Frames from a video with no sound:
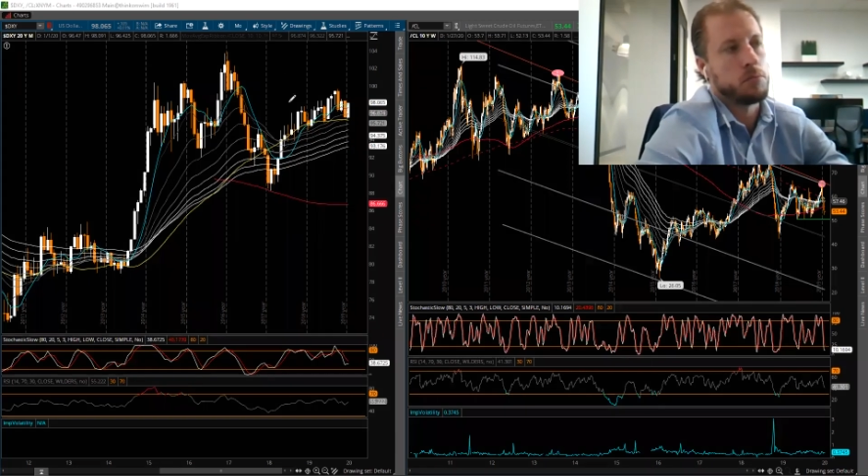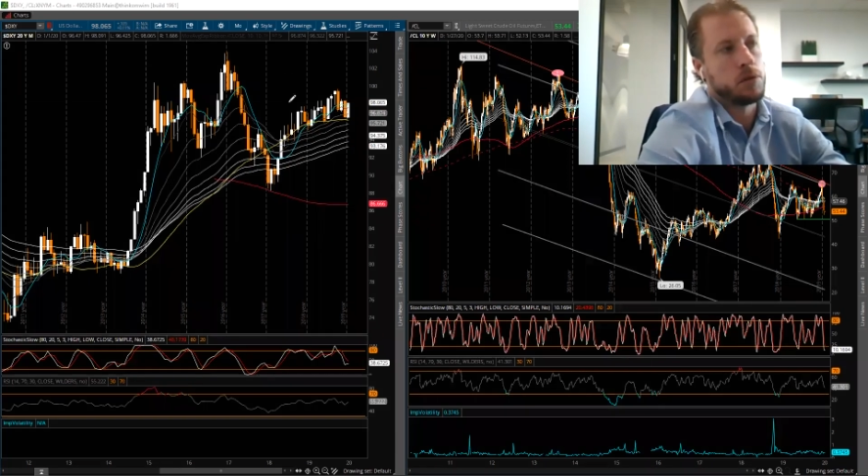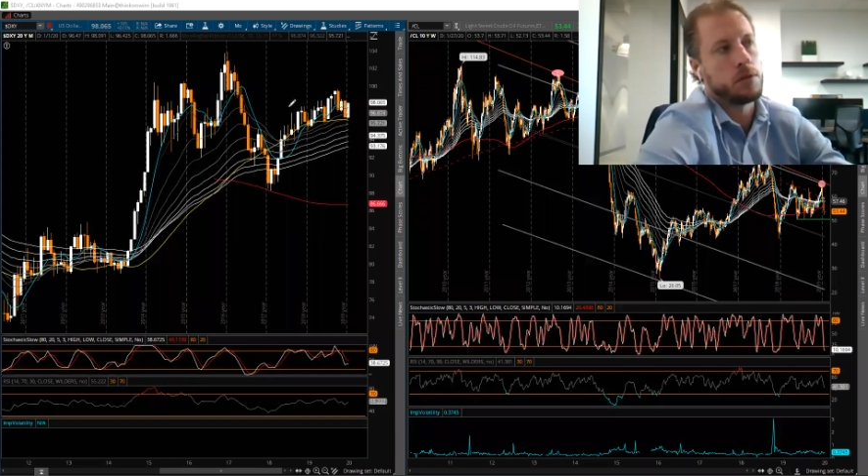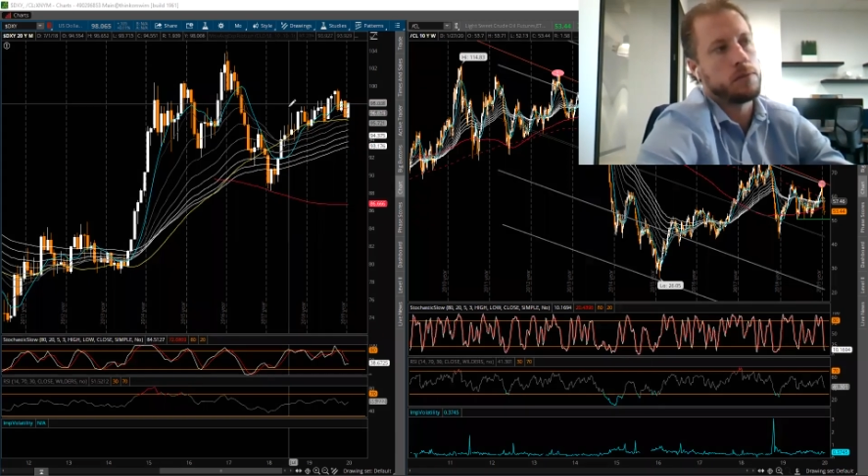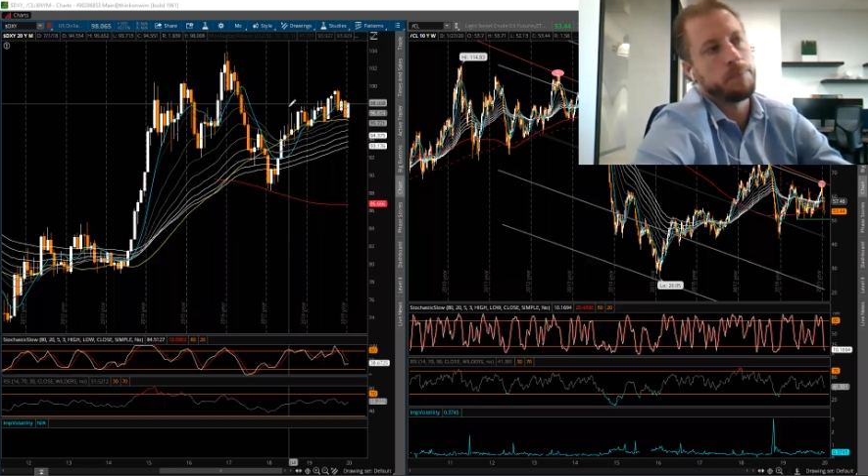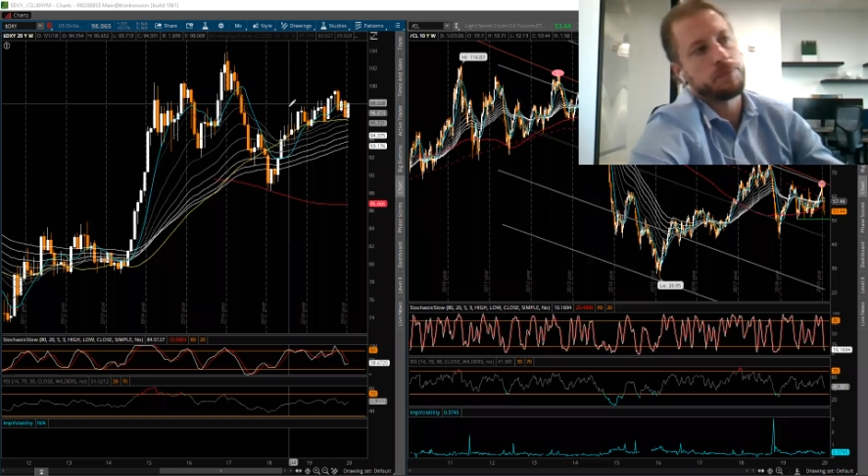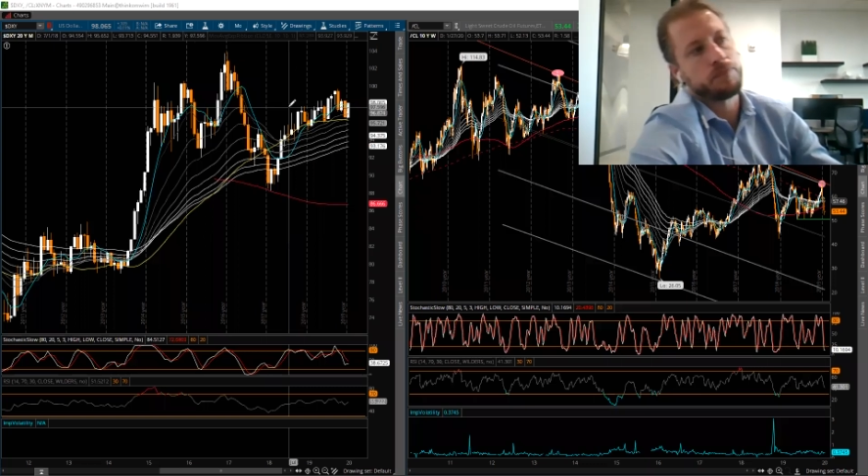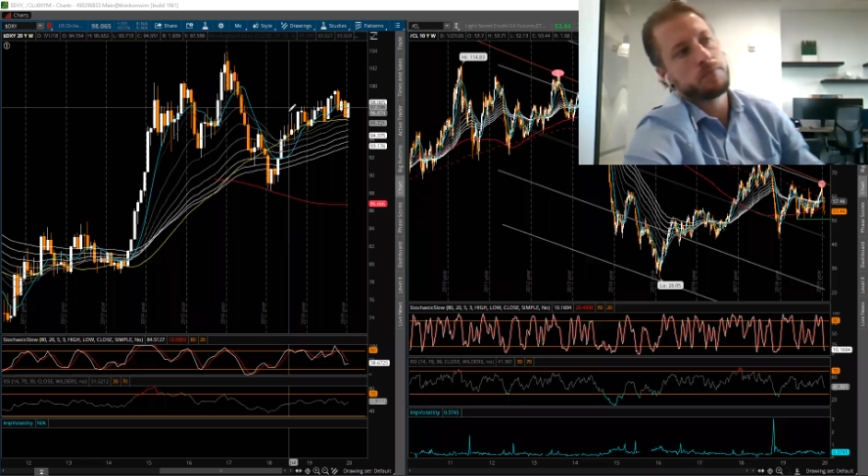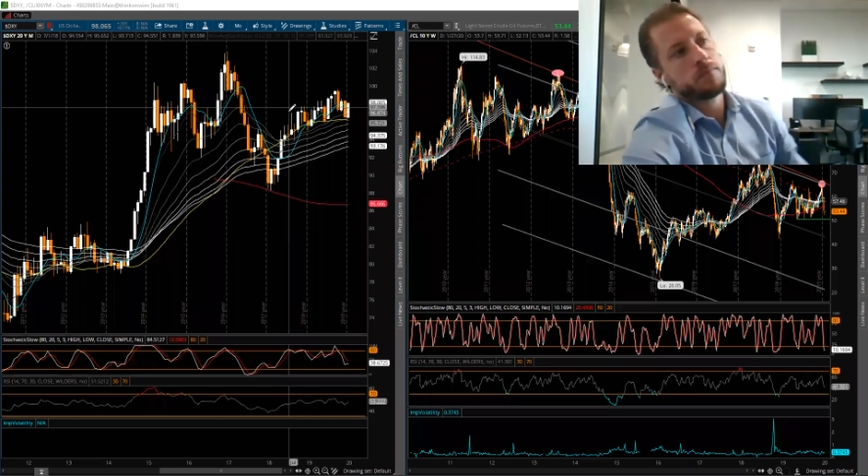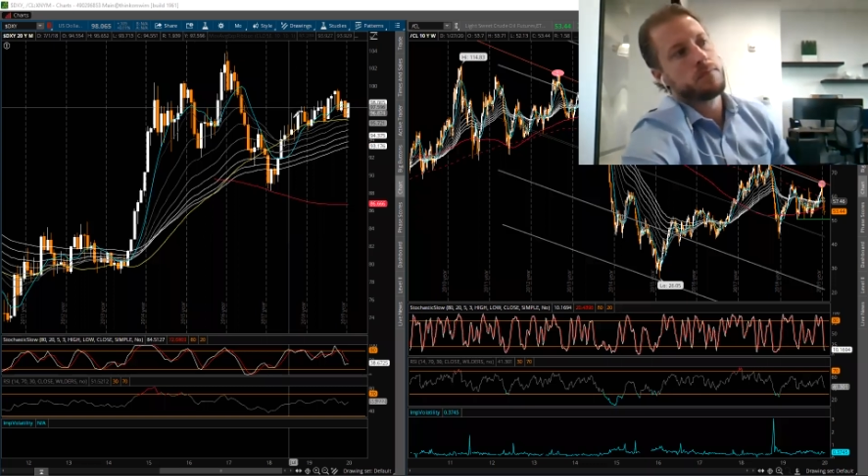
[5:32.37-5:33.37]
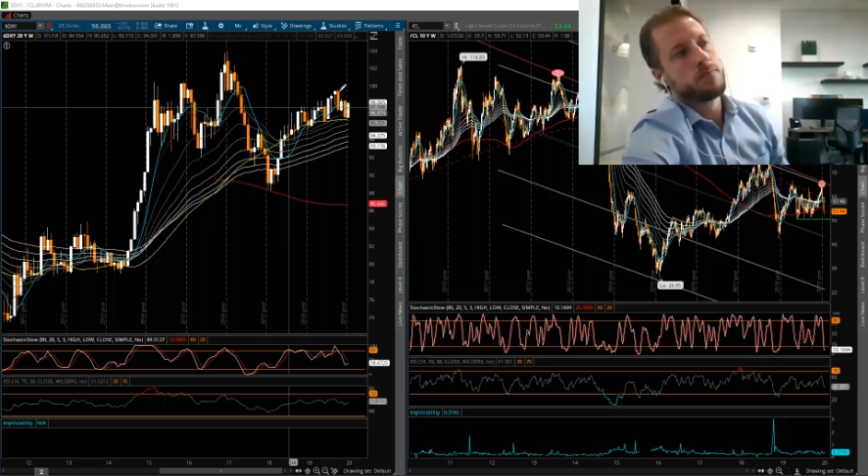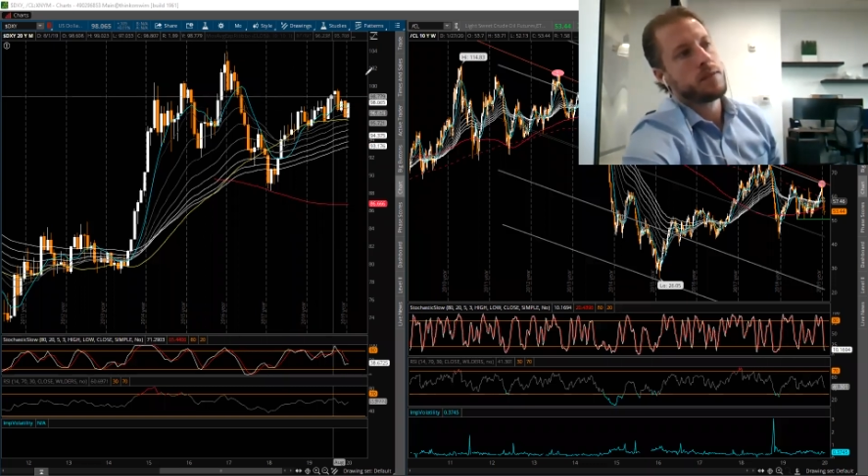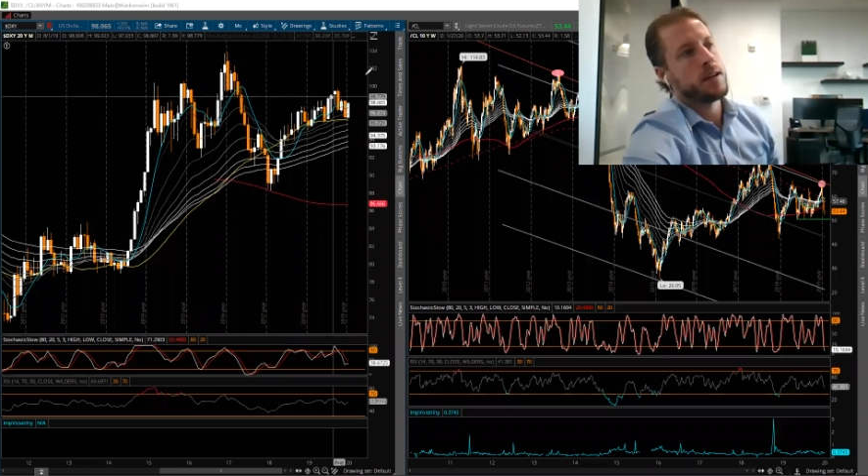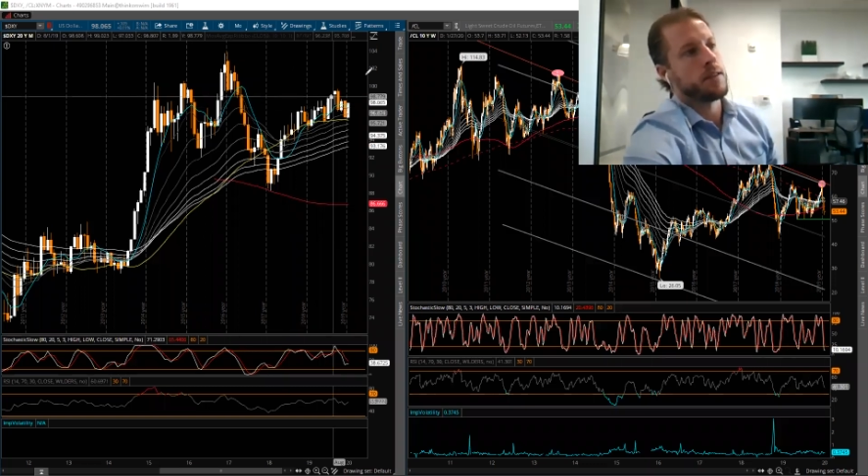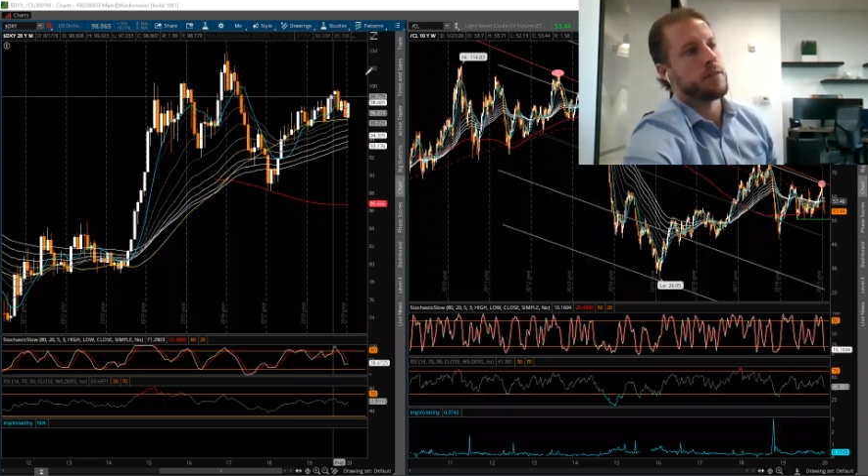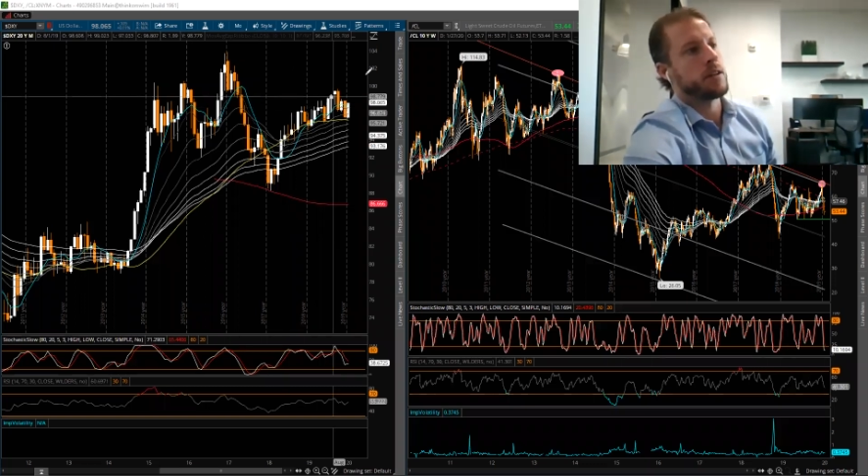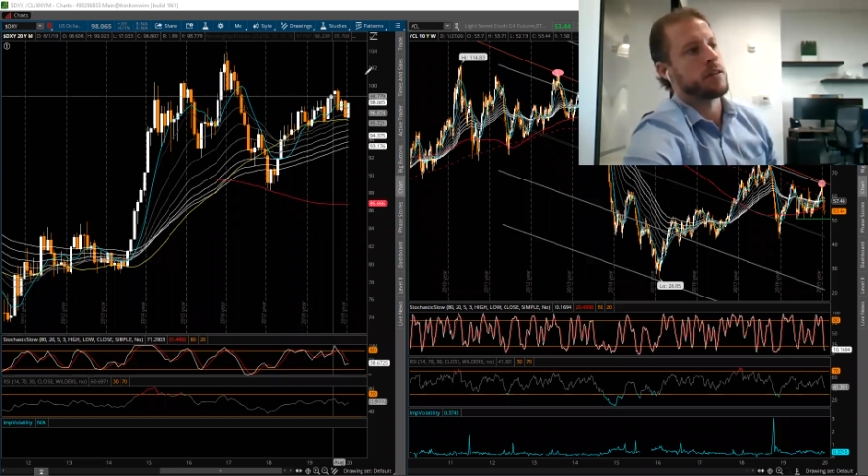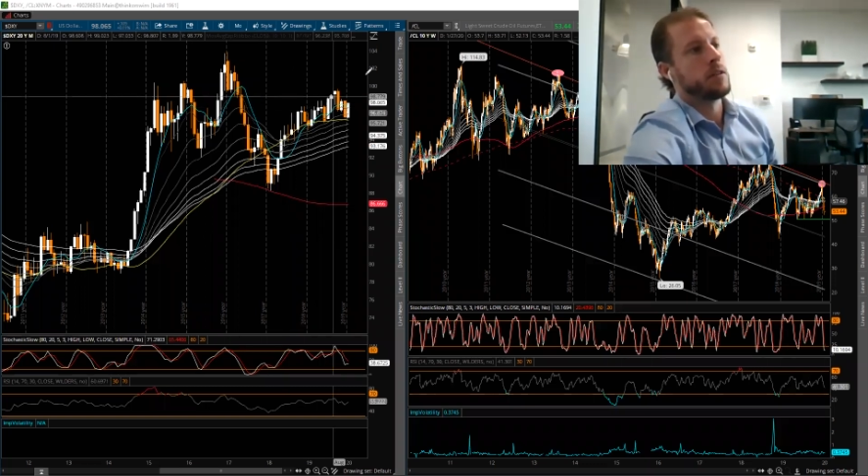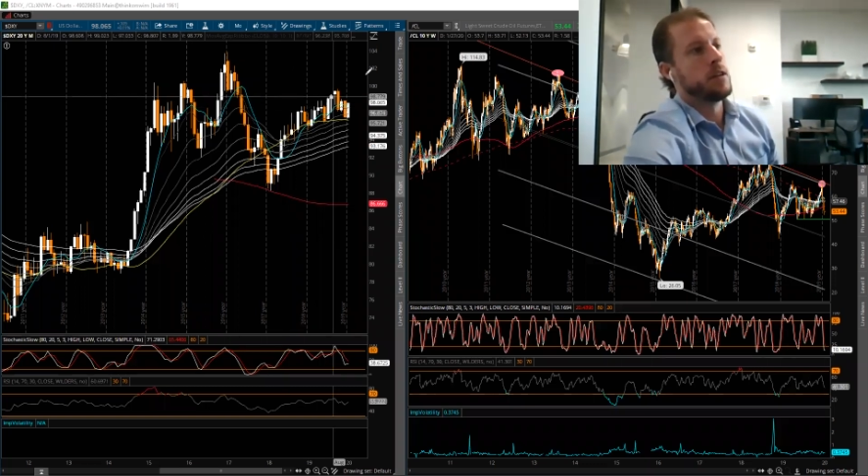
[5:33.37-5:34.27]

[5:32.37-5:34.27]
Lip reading: bull. I think